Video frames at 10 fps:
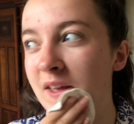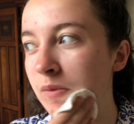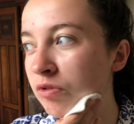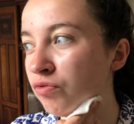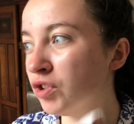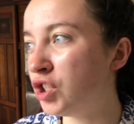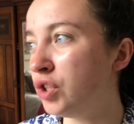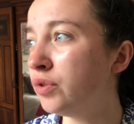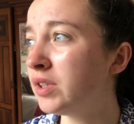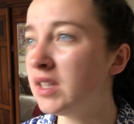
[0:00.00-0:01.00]
would
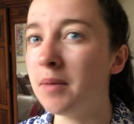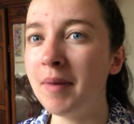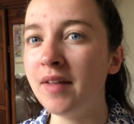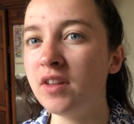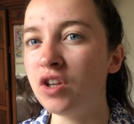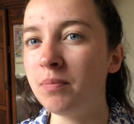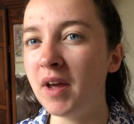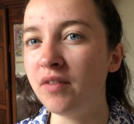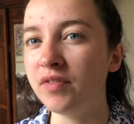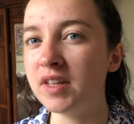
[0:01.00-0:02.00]
reduce the amount that you
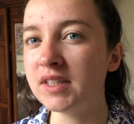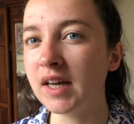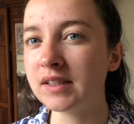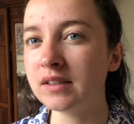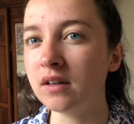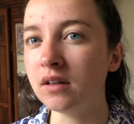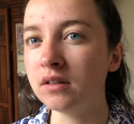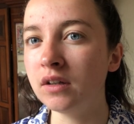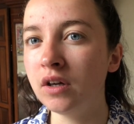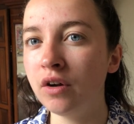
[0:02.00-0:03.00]
pay for the tester
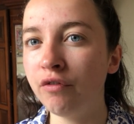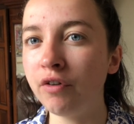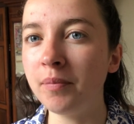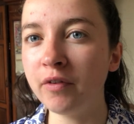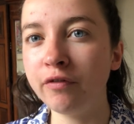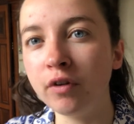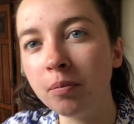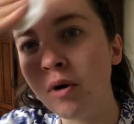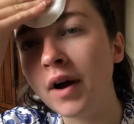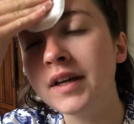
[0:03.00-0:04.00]
from the full
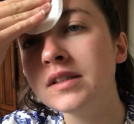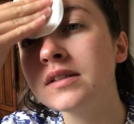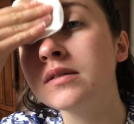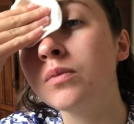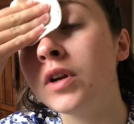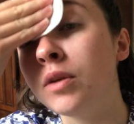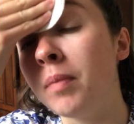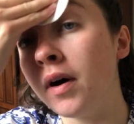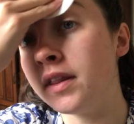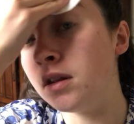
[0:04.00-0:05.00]
price when you
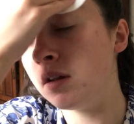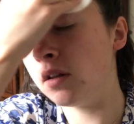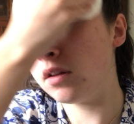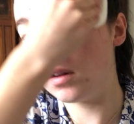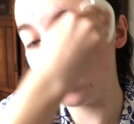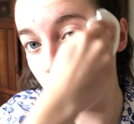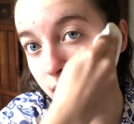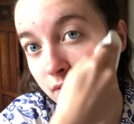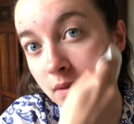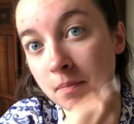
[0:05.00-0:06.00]
buy the
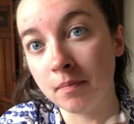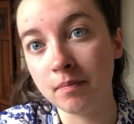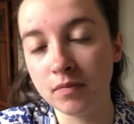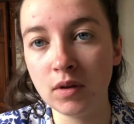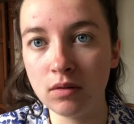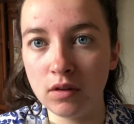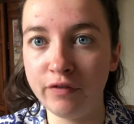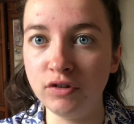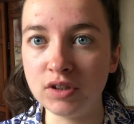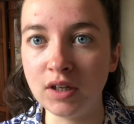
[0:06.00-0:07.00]

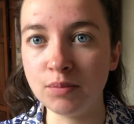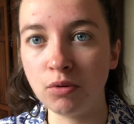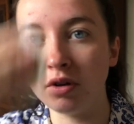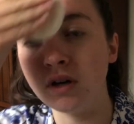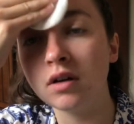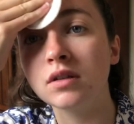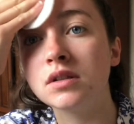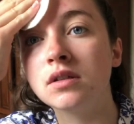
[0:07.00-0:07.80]
full-size product.